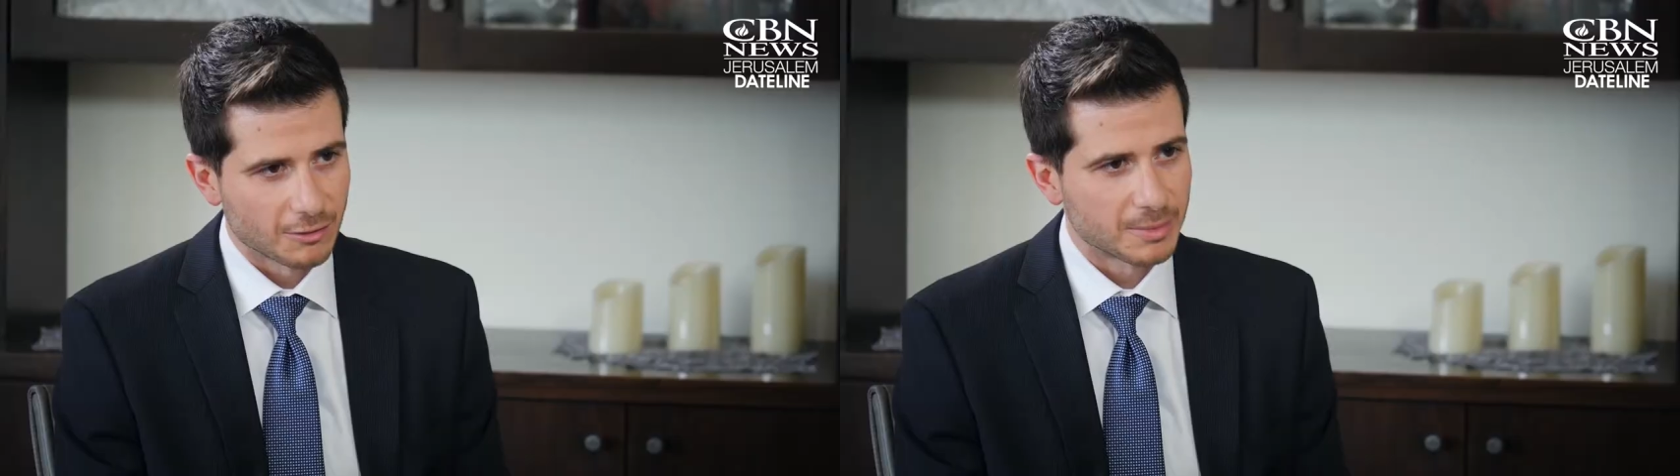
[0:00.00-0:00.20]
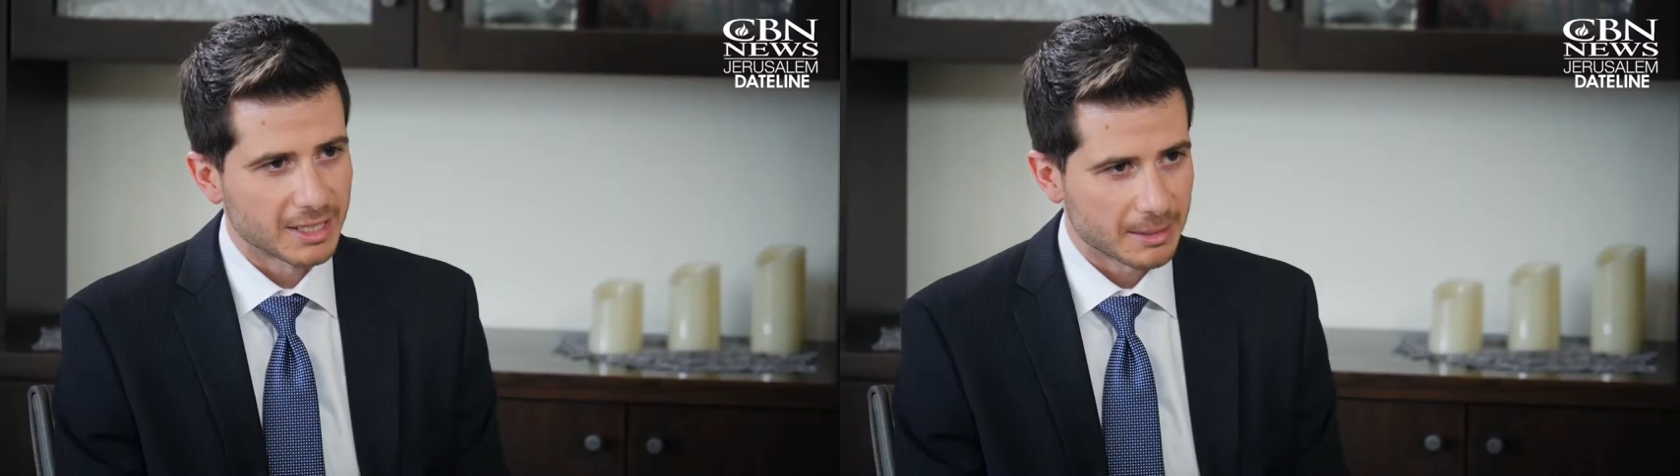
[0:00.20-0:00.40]

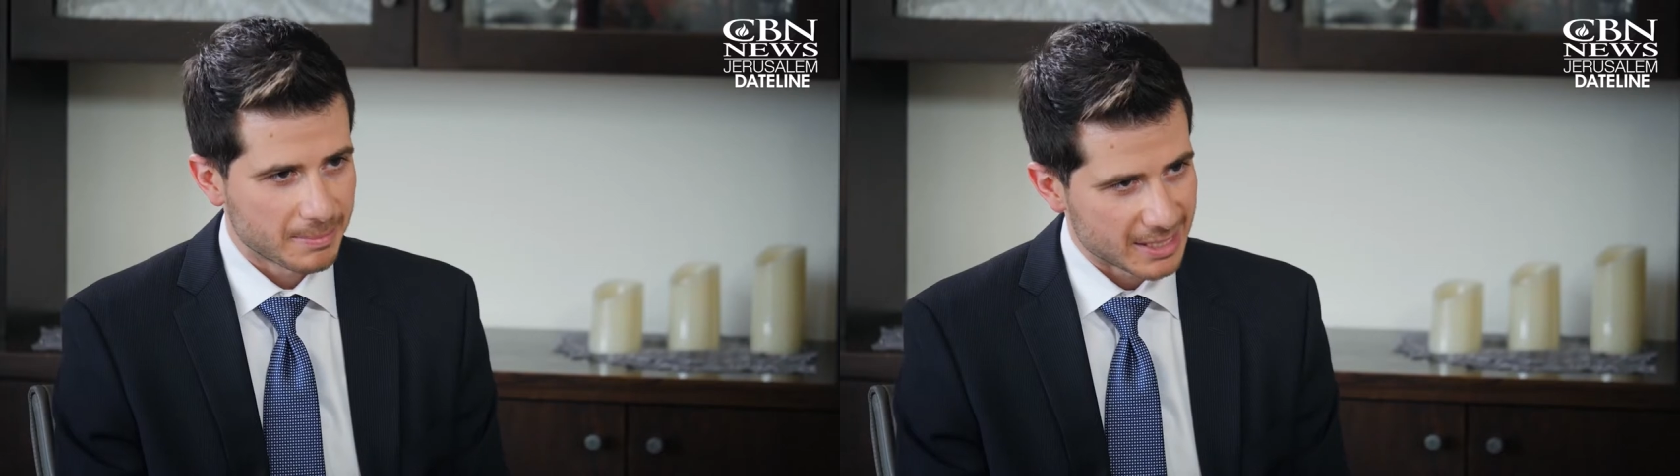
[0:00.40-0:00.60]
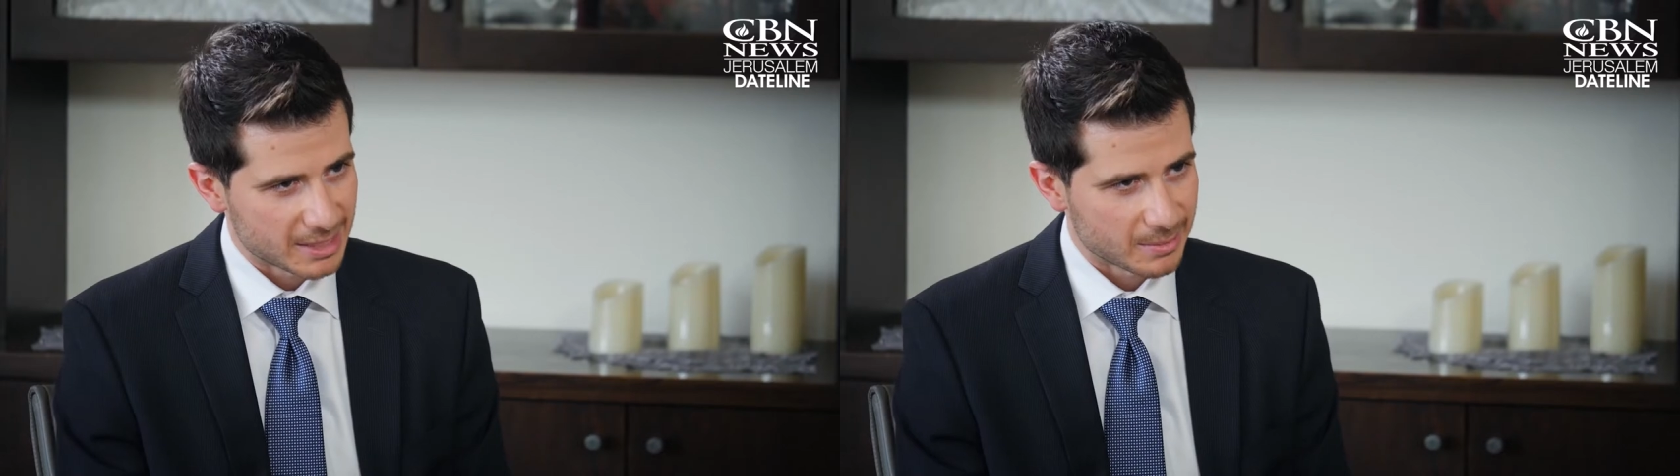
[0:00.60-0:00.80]
of being a
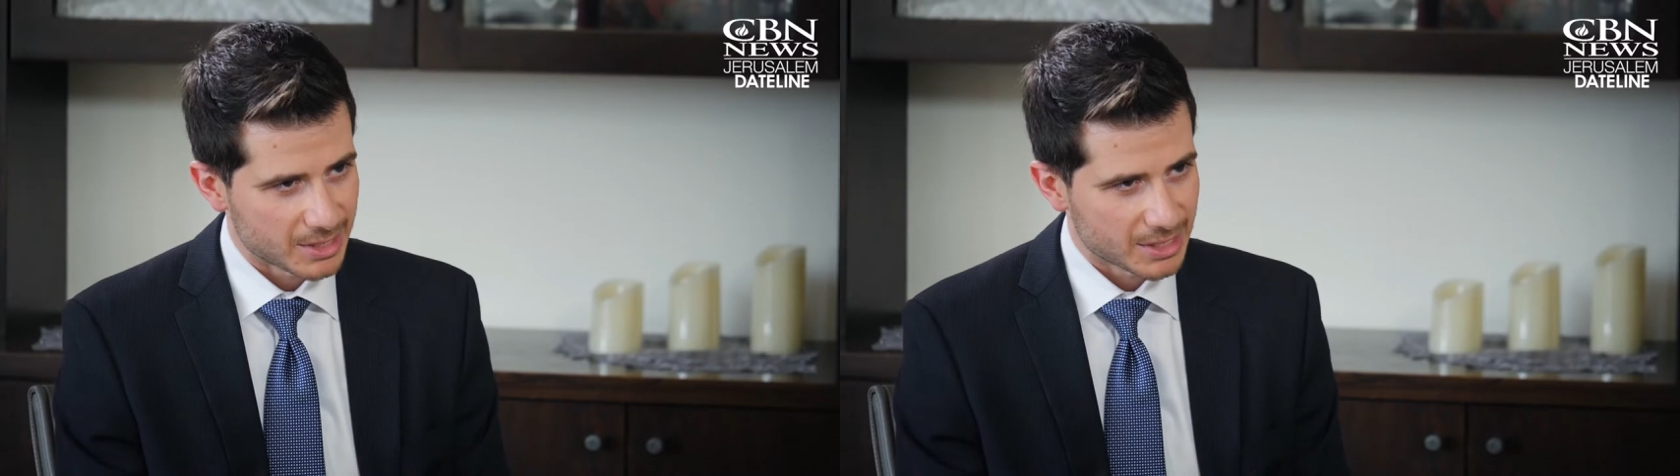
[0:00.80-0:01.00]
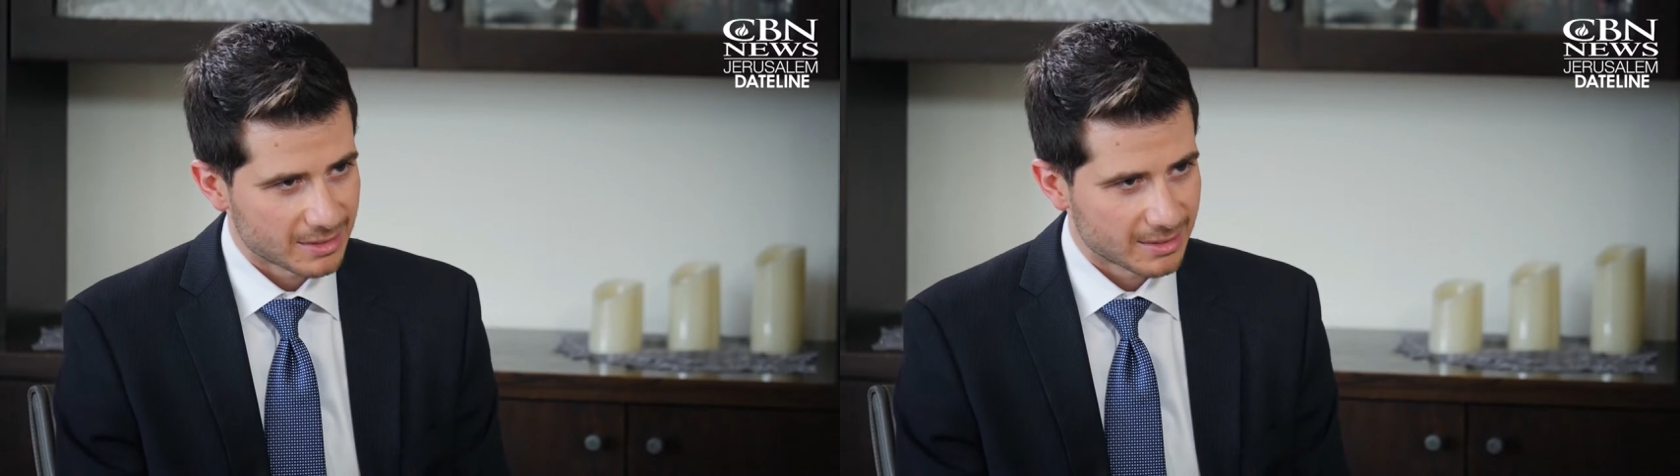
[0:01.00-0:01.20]

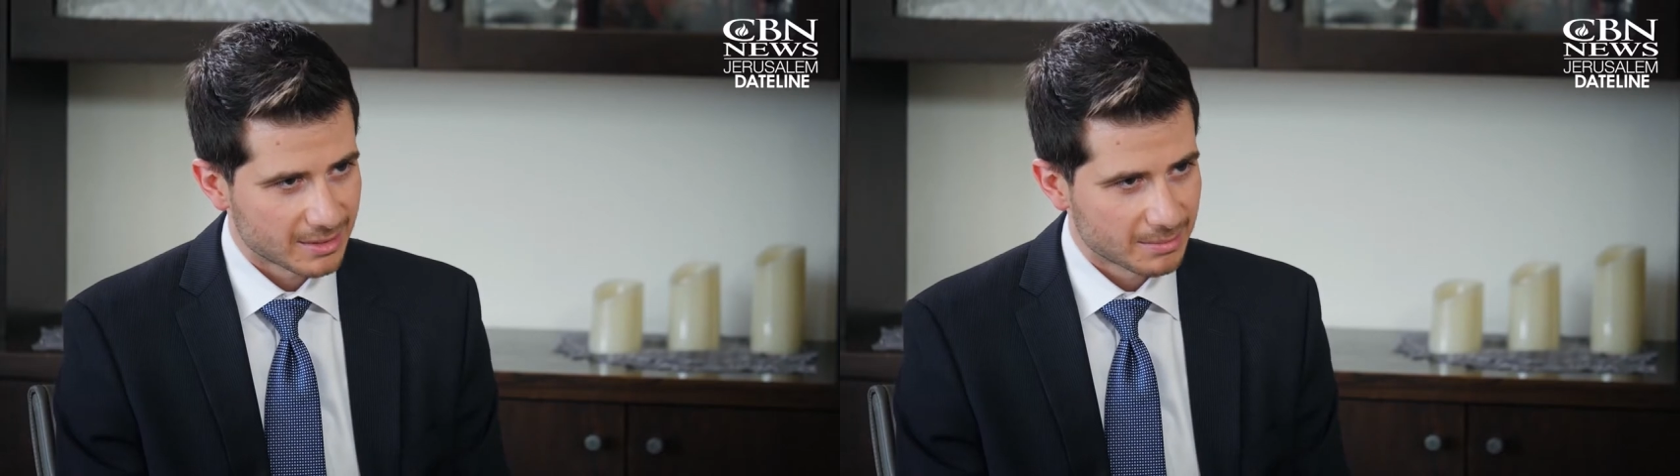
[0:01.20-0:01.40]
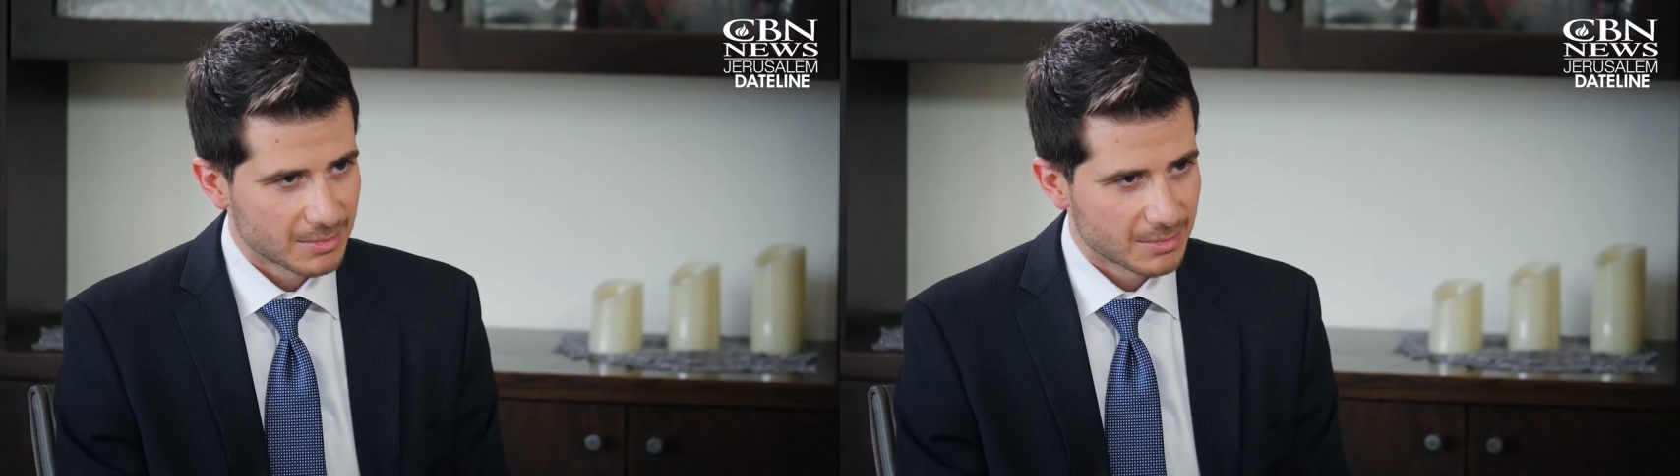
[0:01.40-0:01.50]
pessimist,